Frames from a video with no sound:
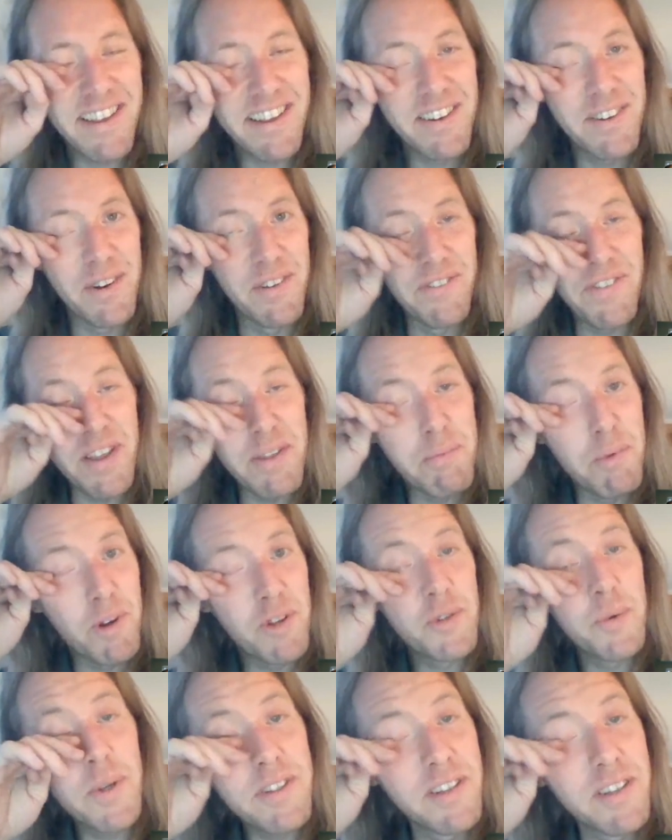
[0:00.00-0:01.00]
can do it on Facebook,
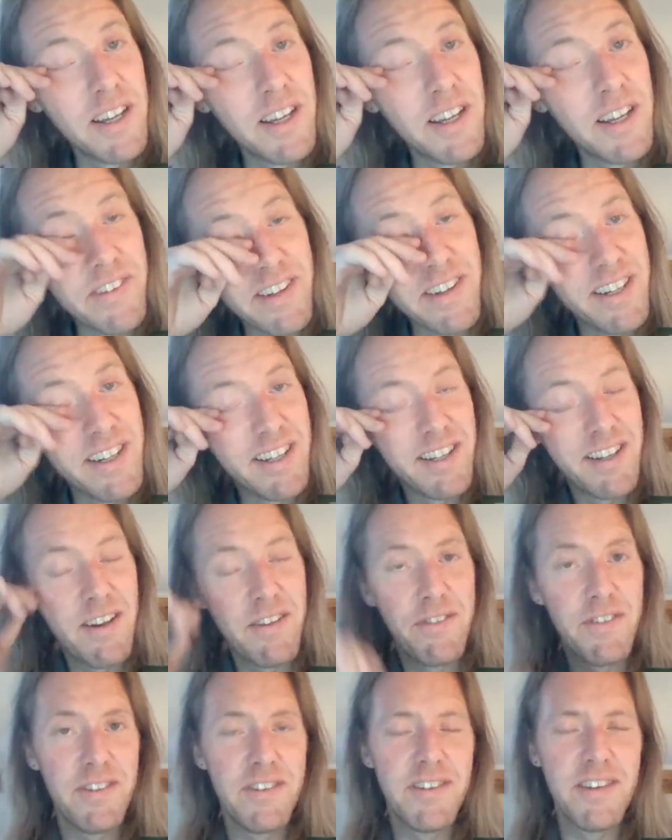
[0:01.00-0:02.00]
Twitter, even,
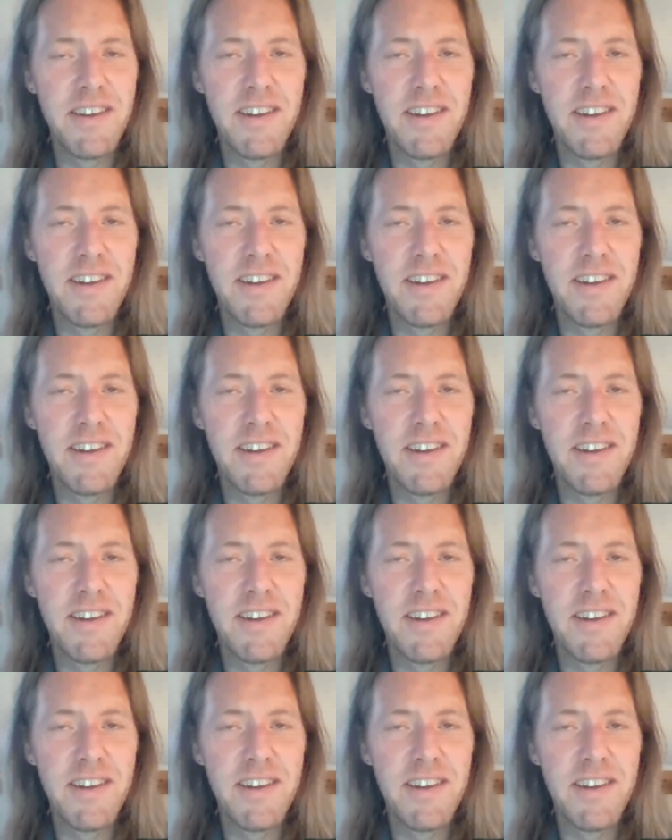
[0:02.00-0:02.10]
obviously.